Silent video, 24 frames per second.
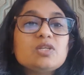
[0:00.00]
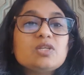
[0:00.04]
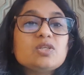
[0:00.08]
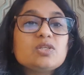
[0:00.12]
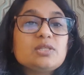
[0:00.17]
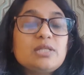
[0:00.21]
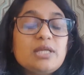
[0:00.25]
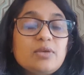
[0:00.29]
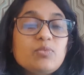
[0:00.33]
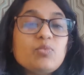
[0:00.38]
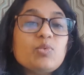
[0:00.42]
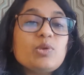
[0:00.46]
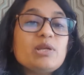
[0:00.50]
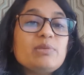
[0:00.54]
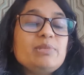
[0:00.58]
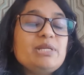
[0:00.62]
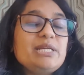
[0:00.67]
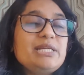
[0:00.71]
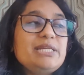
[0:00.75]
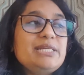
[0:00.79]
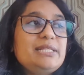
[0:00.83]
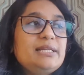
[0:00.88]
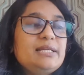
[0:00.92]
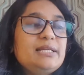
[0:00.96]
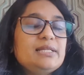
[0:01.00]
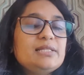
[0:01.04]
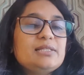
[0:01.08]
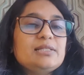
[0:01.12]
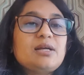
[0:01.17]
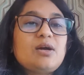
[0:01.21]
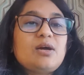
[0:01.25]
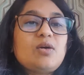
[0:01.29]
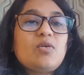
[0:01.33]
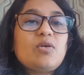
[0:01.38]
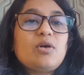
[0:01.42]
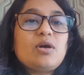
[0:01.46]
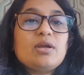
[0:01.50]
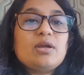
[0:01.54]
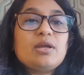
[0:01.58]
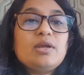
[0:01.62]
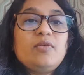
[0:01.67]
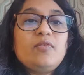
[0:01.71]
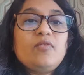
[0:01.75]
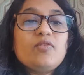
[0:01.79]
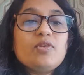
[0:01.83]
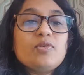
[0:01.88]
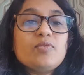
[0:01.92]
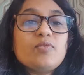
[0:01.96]
there will be delays. Now
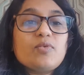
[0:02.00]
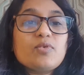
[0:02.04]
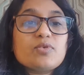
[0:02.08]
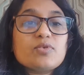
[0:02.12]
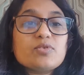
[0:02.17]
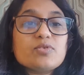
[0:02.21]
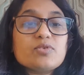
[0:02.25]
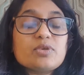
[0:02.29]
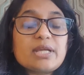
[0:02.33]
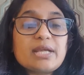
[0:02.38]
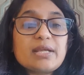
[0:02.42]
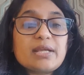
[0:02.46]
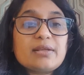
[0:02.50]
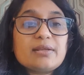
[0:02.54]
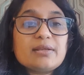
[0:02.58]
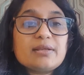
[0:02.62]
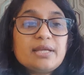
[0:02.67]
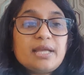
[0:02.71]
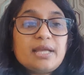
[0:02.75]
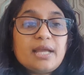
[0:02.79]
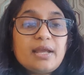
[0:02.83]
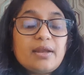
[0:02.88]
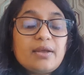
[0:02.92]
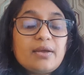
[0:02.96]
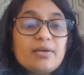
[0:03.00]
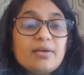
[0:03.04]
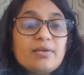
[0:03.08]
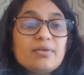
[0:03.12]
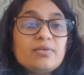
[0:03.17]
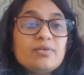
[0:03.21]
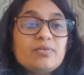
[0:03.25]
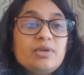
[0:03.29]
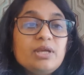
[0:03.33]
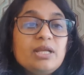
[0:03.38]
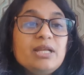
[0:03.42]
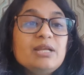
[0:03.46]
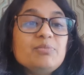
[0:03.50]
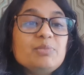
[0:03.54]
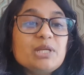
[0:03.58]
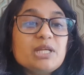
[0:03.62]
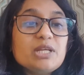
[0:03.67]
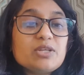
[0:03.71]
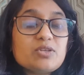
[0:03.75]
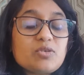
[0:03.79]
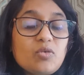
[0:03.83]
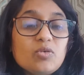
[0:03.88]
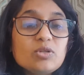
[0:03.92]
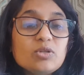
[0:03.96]
if we want to
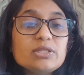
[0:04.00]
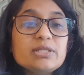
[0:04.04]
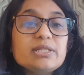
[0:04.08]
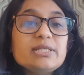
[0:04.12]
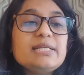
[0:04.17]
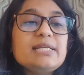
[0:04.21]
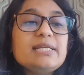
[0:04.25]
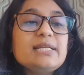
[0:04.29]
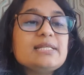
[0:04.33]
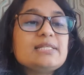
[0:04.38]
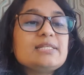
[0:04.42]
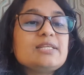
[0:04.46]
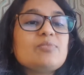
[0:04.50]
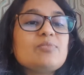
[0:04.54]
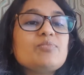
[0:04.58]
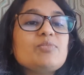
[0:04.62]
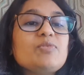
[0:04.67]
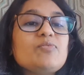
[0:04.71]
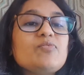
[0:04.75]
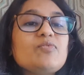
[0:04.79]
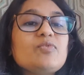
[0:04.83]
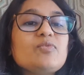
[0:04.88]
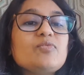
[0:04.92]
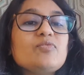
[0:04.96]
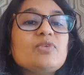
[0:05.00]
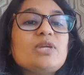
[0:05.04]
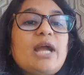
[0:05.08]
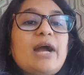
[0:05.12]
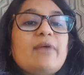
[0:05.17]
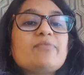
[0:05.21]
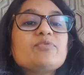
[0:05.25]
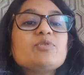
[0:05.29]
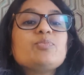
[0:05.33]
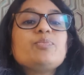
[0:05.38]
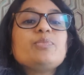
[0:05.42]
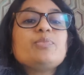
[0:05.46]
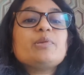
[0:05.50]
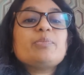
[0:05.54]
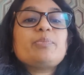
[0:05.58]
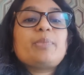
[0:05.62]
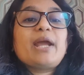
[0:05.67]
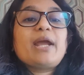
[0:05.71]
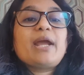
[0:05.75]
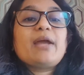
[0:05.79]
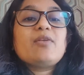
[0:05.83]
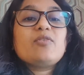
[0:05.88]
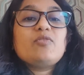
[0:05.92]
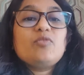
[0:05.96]
eliminate all the delays, that means we have to
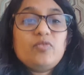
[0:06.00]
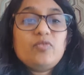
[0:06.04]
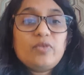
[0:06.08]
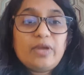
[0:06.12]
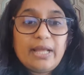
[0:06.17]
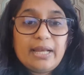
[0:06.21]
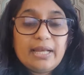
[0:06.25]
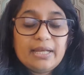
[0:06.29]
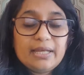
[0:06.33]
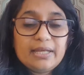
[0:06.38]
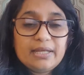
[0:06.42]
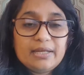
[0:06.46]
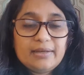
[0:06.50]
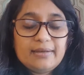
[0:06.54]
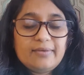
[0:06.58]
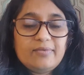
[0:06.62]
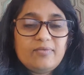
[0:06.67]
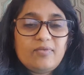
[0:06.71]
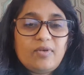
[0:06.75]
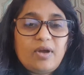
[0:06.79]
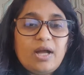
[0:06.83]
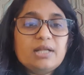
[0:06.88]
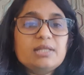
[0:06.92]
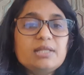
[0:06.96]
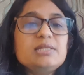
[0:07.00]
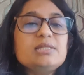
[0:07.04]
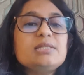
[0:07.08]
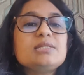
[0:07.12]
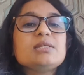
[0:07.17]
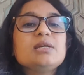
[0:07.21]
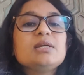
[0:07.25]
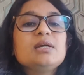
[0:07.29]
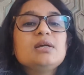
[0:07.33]
prepare well in advance.